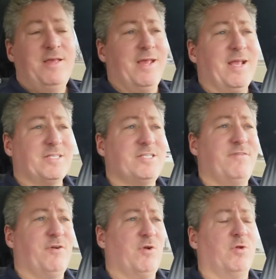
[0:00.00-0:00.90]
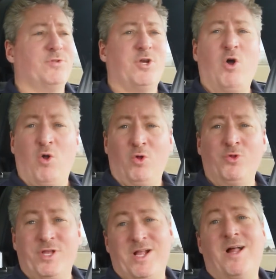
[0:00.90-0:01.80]
it gets difficult to
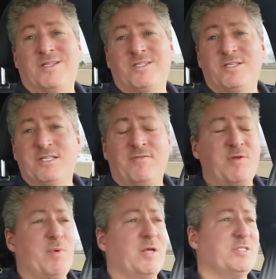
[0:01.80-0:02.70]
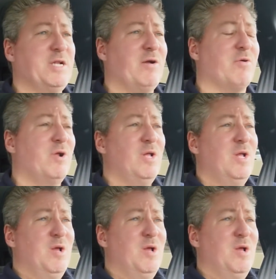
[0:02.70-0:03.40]
hold the constant 70 miles an hour.